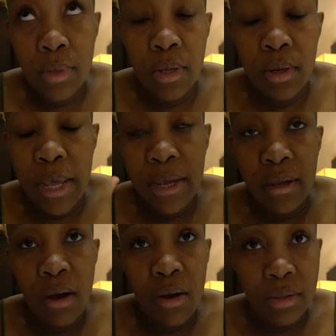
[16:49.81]
they're
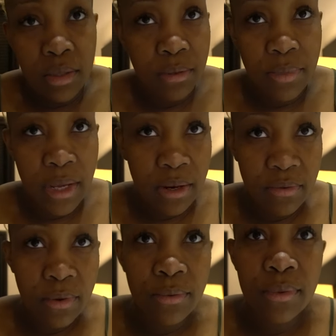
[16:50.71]
like awesome
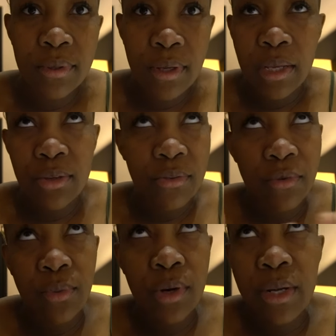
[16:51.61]
headphones. I use them
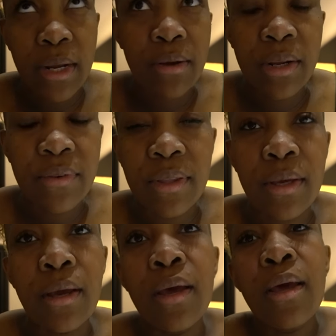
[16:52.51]
for working out and
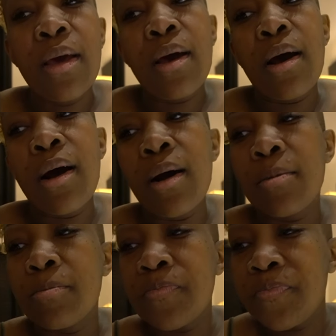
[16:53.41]
everything.
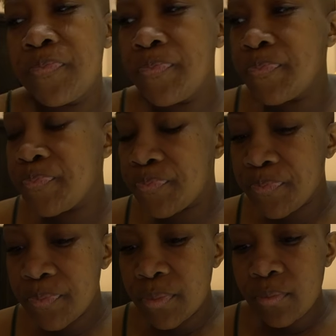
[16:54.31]
But
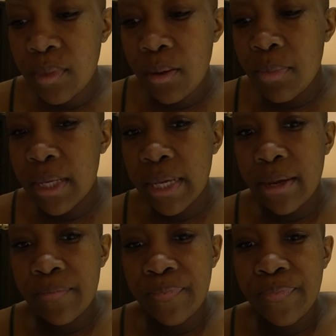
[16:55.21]
yeah.